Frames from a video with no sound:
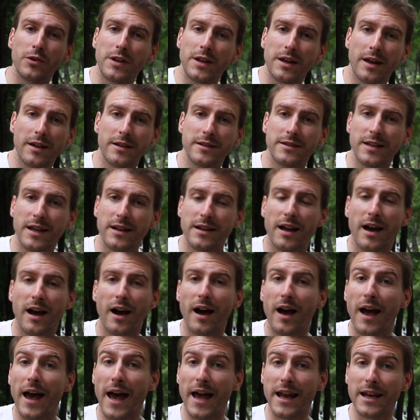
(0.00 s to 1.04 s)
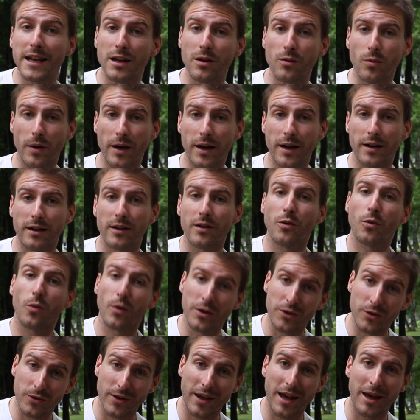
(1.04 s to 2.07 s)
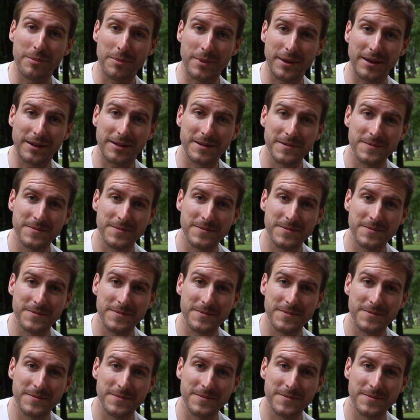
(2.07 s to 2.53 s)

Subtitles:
the antenna anywhere when you're camping.